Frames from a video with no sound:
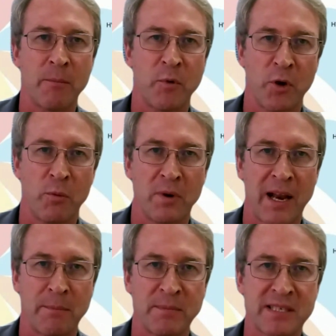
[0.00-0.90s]
of lime or
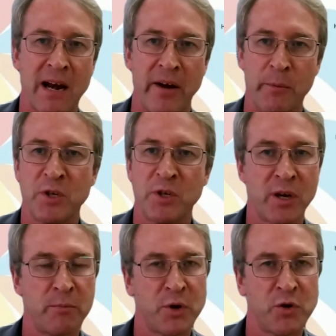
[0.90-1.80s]
your lime slurry,
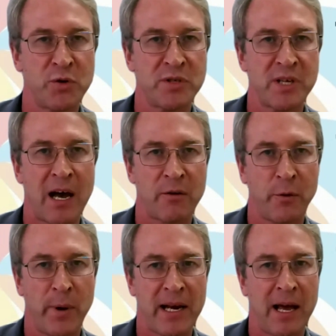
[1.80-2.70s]
which you can produce
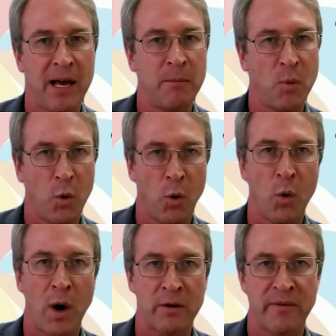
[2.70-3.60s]
out of
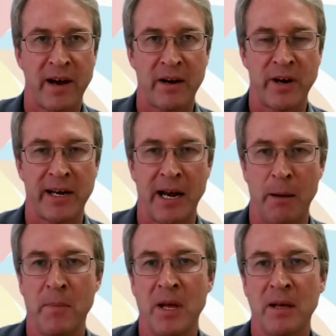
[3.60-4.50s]
quicklime or out of
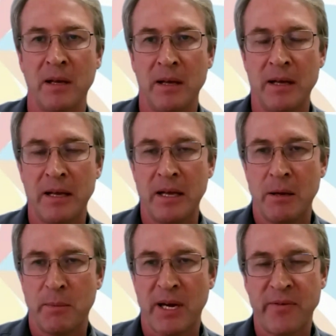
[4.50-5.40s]
hydrated lime.
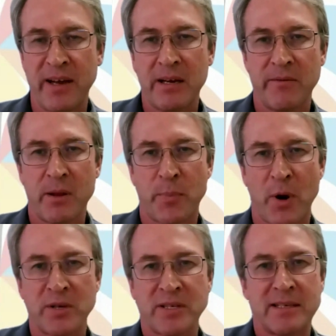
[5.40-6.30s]
But
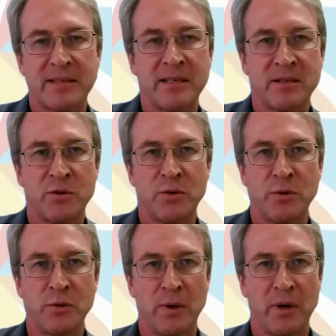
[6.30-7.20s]
effectively, the process
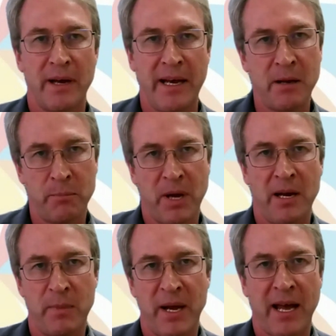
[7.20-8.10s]
is to, in
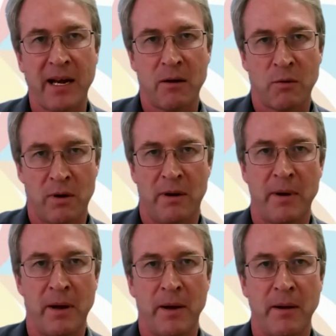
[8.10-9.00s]
a mechanical
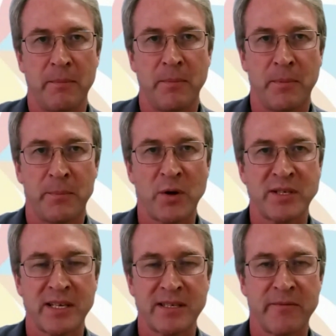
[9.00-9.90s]
or a
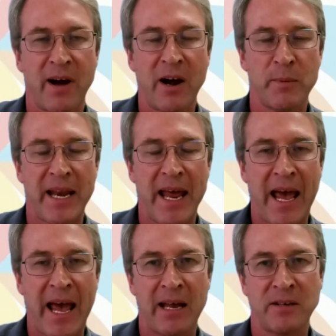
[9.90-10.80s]
process
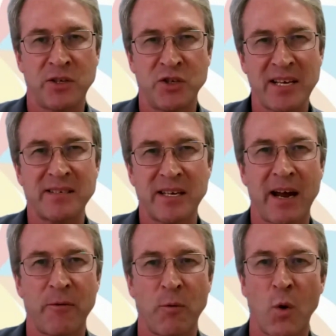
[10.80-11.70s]
environment, add
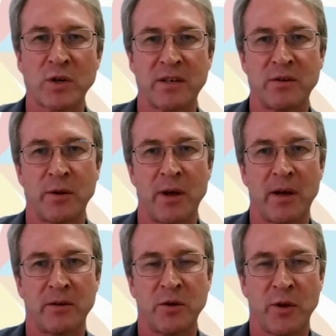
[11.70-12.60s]
just enough water
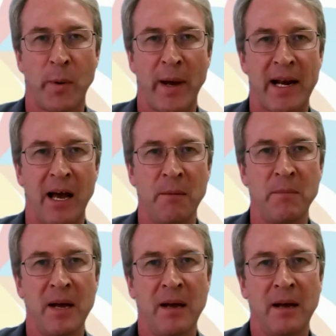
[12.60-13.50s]
to the
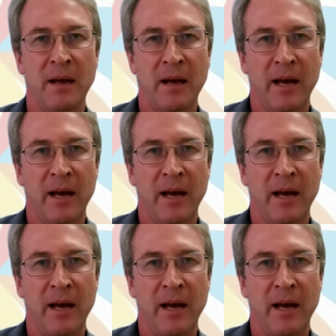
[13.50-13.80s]
quicklime,